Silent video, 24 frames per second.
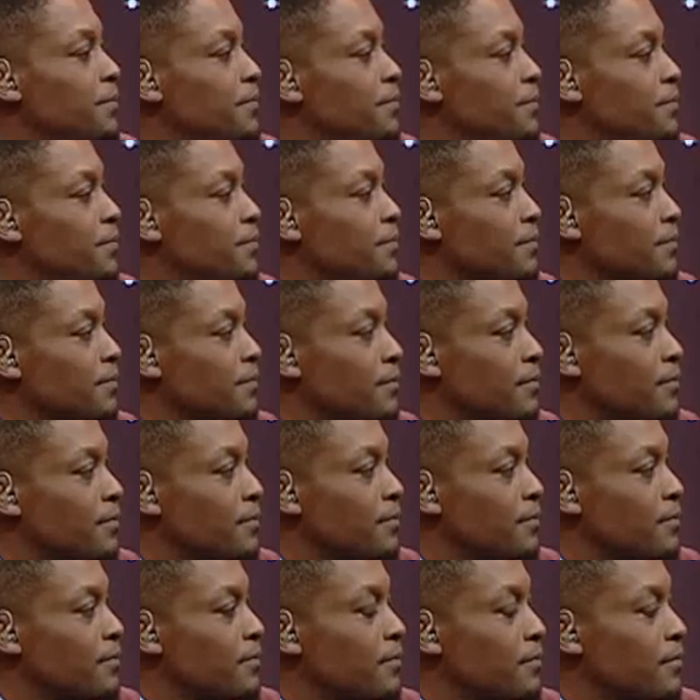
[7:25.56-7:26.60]
It is your
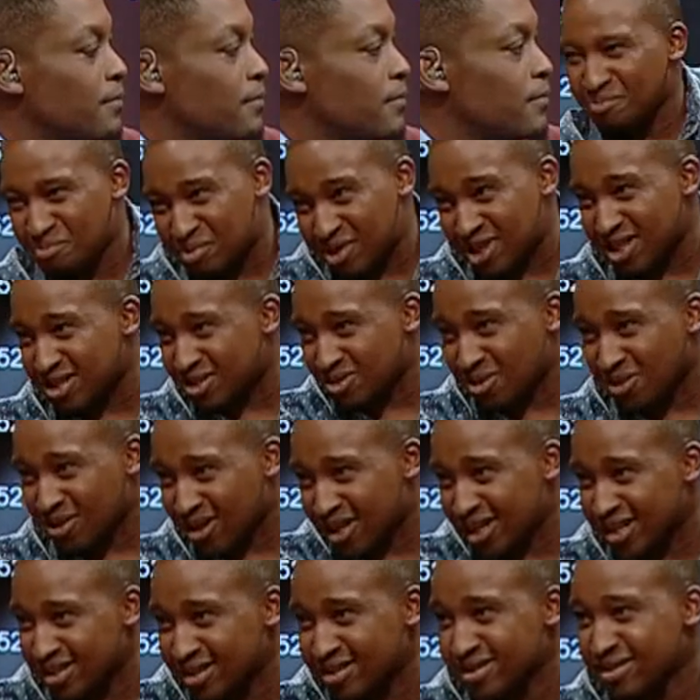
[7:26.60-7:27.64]
right to say that B is
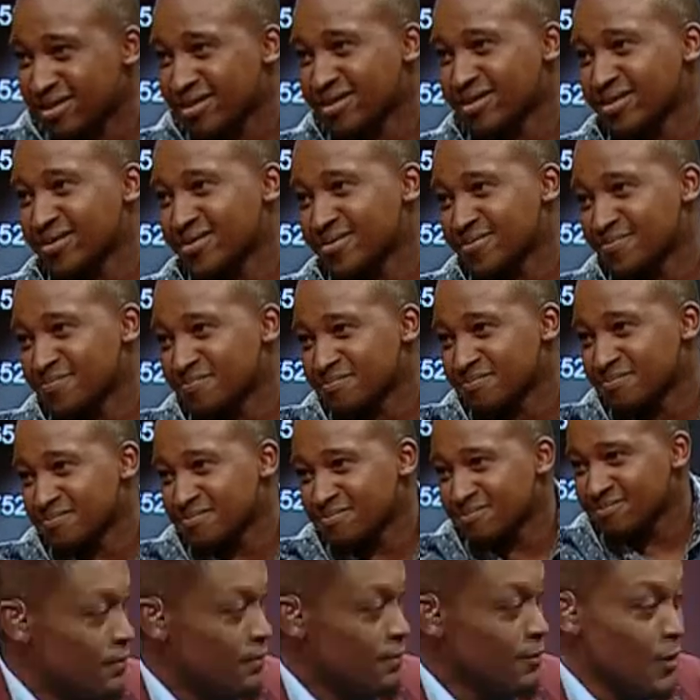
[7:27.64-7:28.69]
correct.
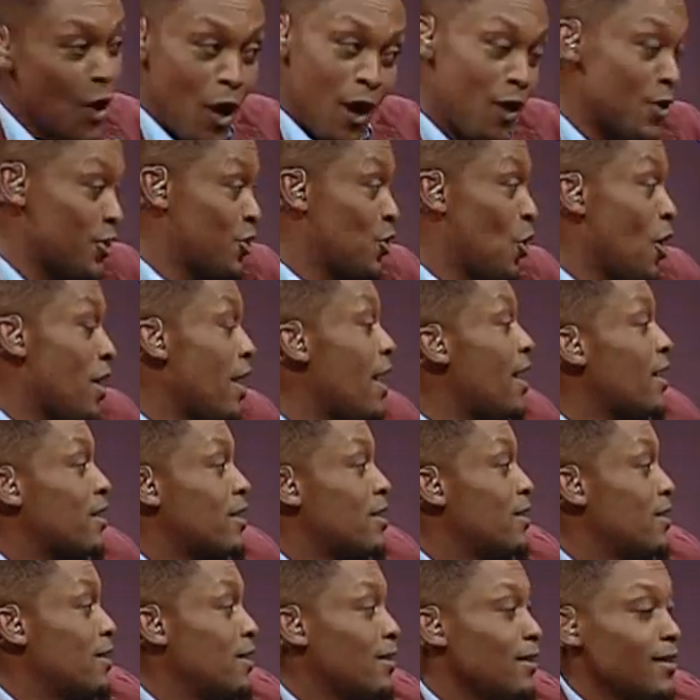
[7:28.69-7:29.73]
No, it's
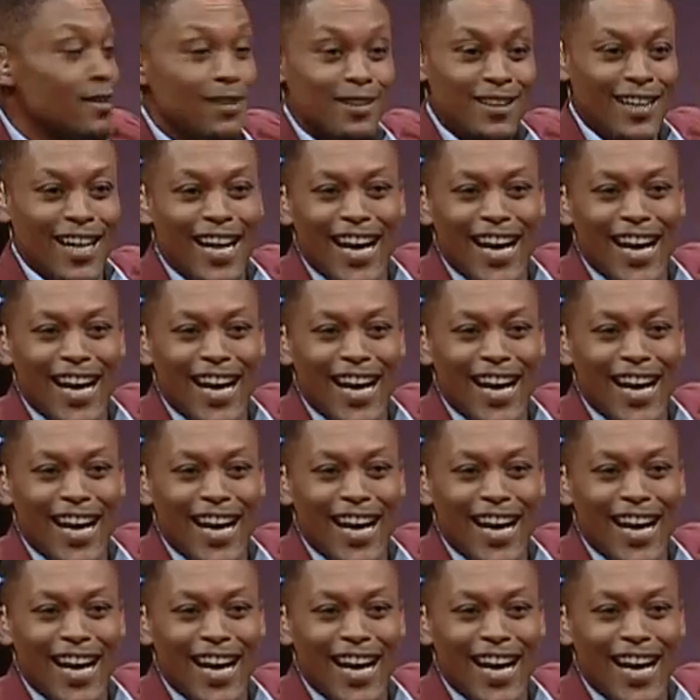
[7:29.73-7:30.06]
correct. Yeah.